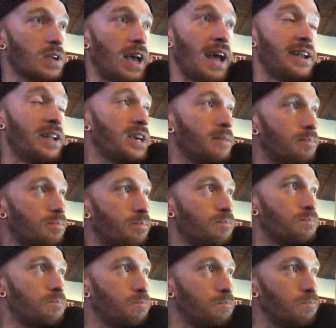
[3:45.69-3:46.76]
If you're doing...
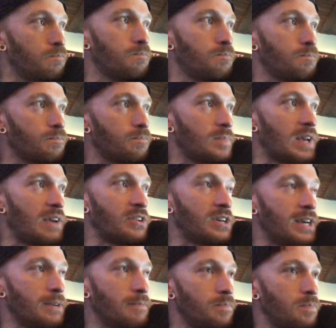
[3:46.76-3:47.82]
Every night.